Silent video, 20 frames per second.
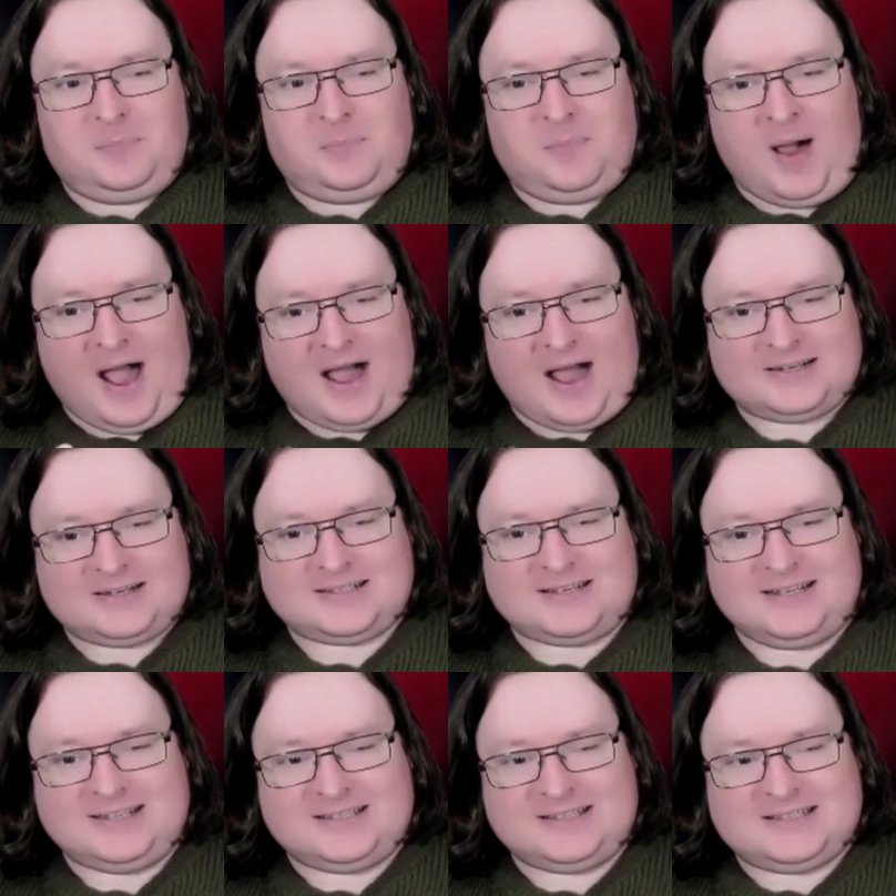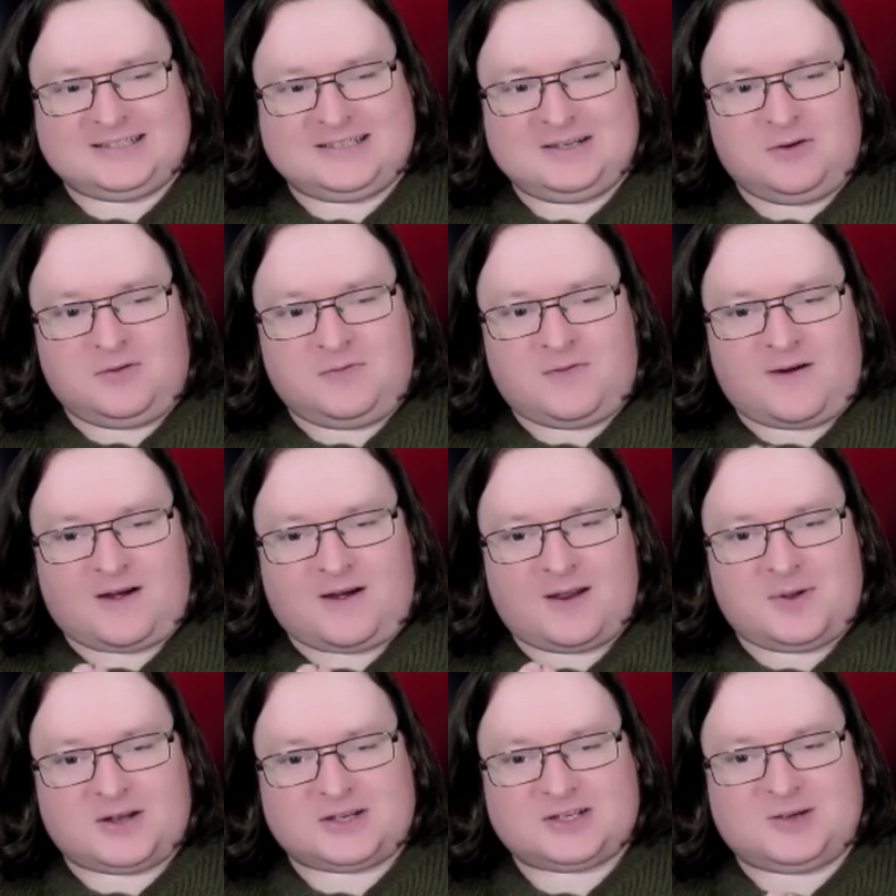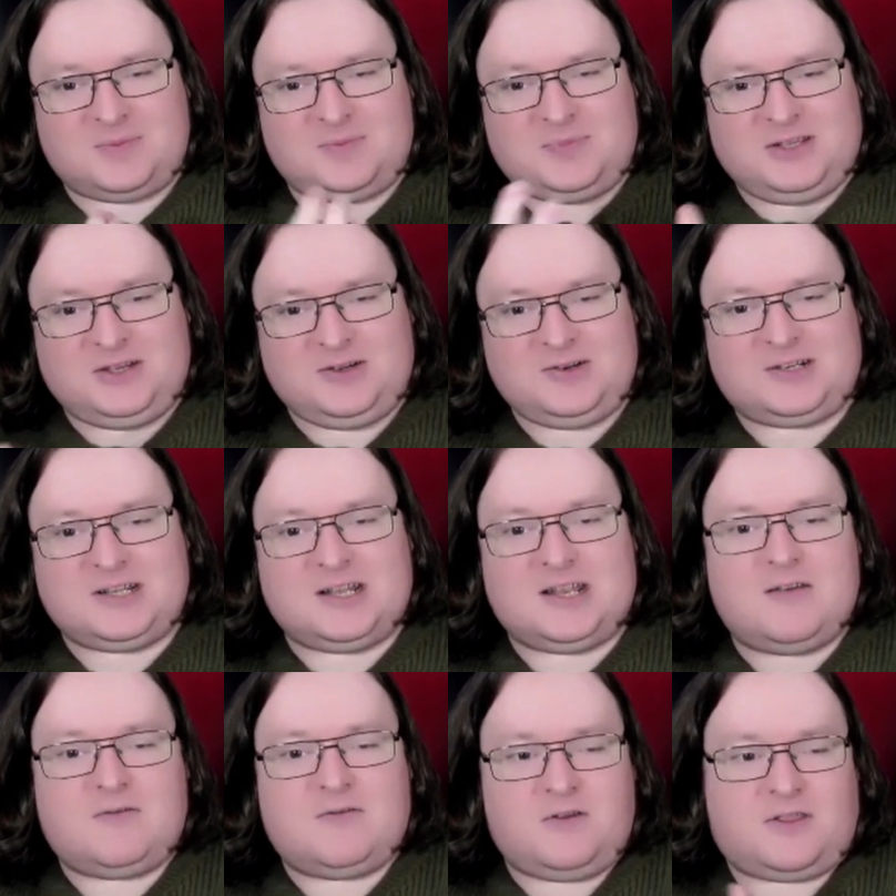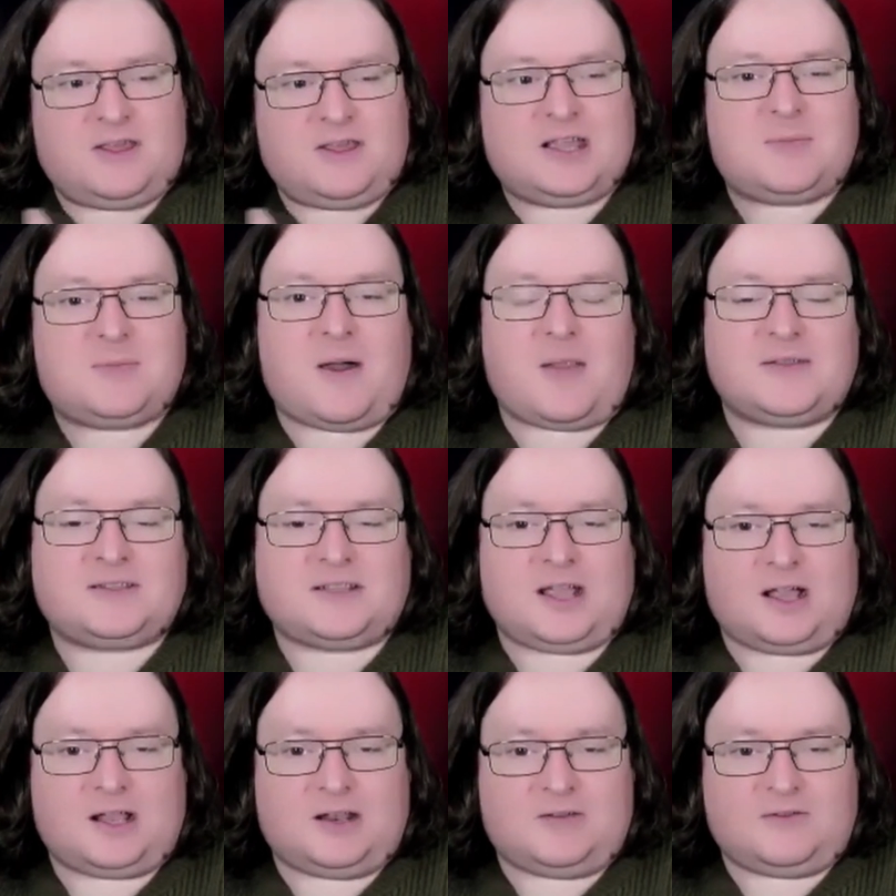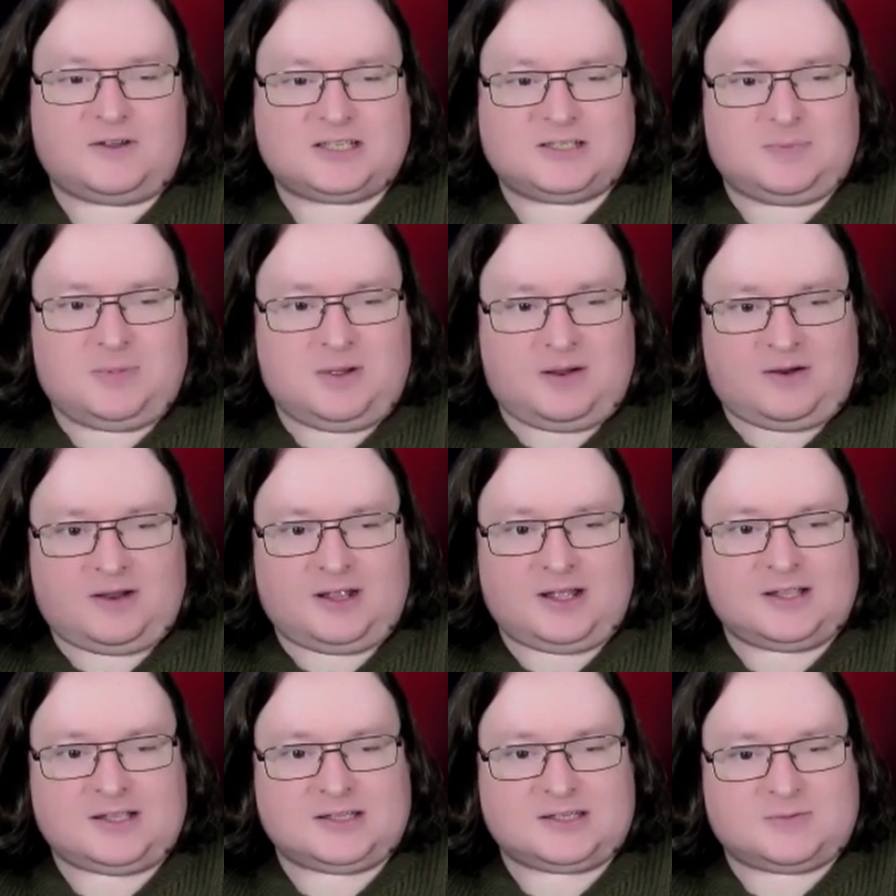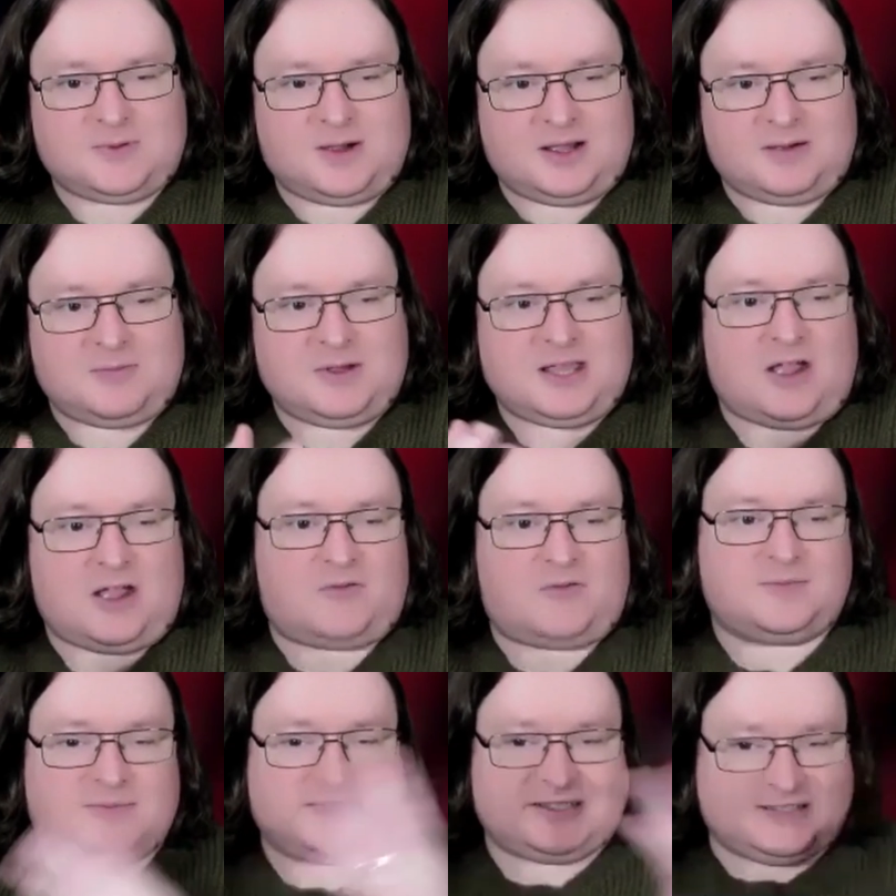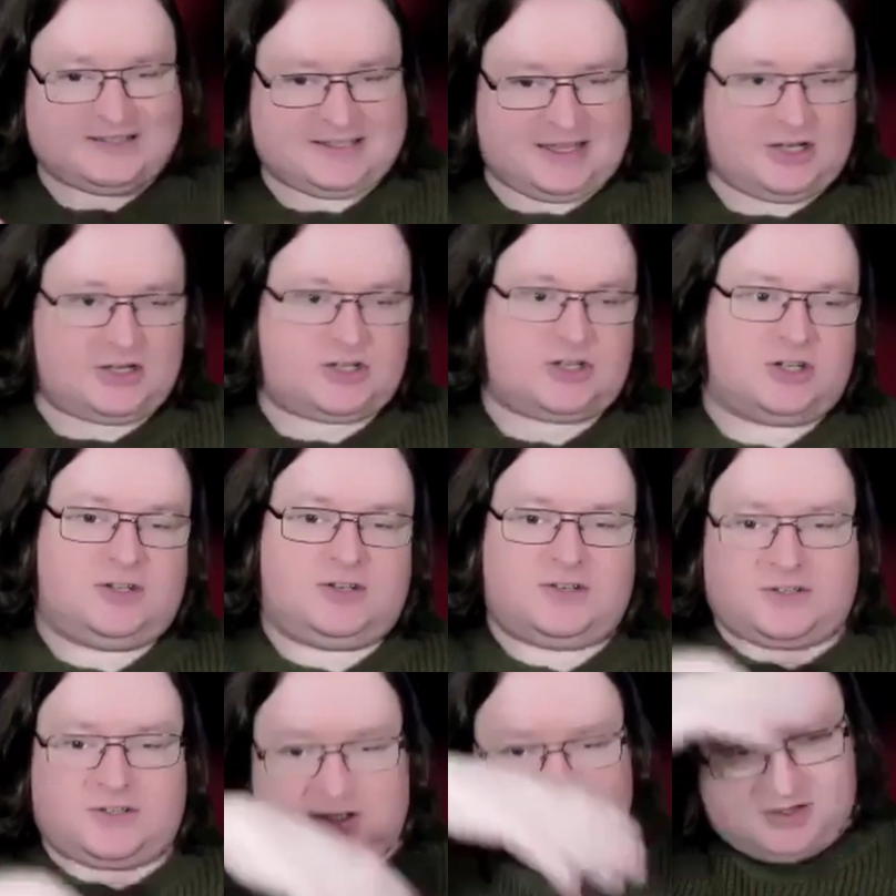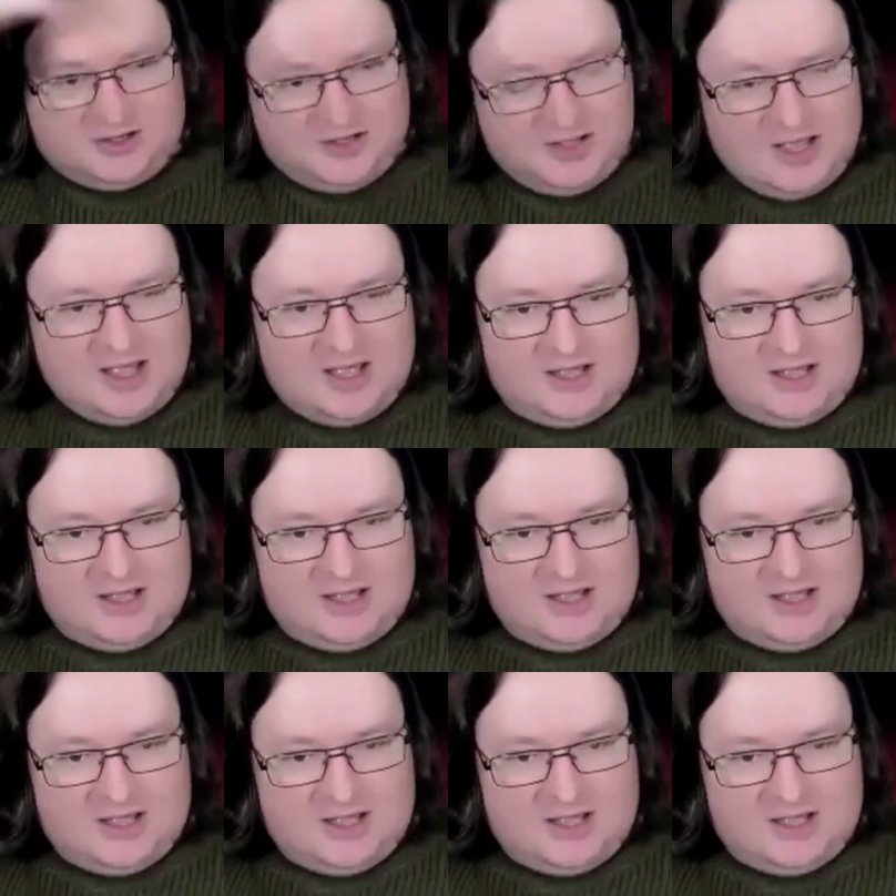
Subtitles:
but it's still very much computed. If you think about the cycle of experience where we go from sensation to